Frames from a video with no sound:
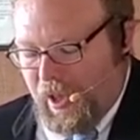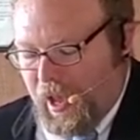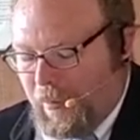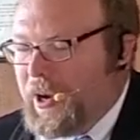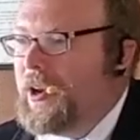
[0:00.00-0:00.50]

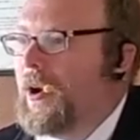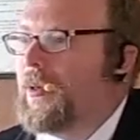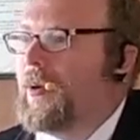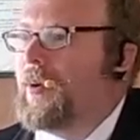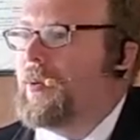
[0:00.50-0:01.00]
And we know
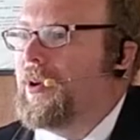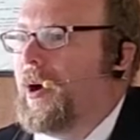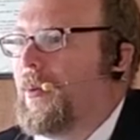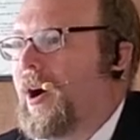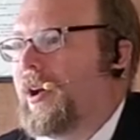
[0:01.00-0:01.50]
that we will
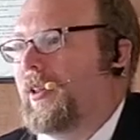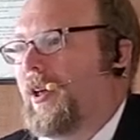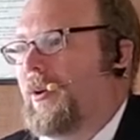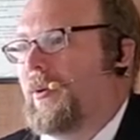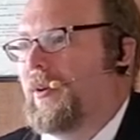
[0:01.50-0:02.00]
not walk
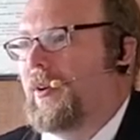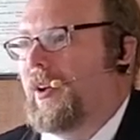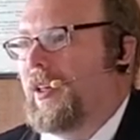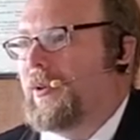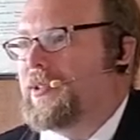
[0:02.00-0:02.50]
alone
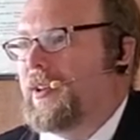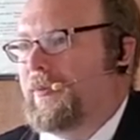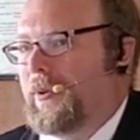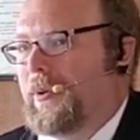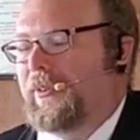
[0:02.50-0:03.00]
in those
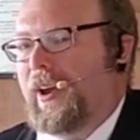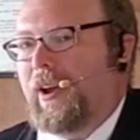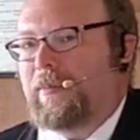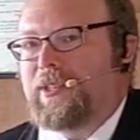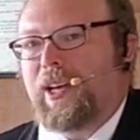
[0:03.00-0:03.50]
difficult
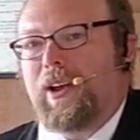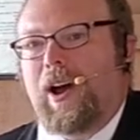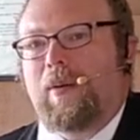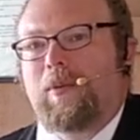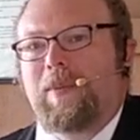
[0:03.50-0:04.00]
times, that
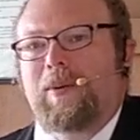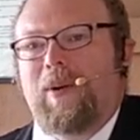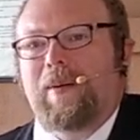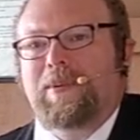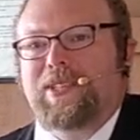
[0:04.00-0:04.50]
God will be
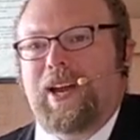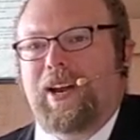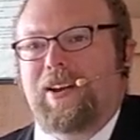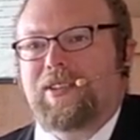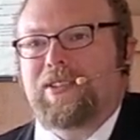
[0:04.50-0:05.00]
right beside
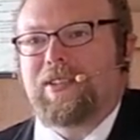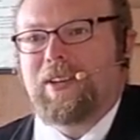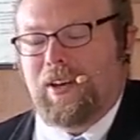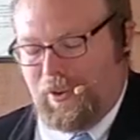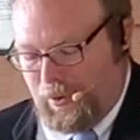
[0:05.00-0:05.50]
us
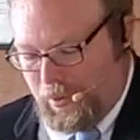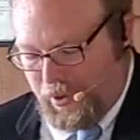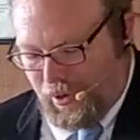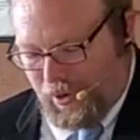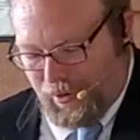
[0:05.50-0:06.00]
through it
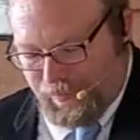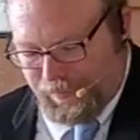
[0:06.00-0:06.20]
all.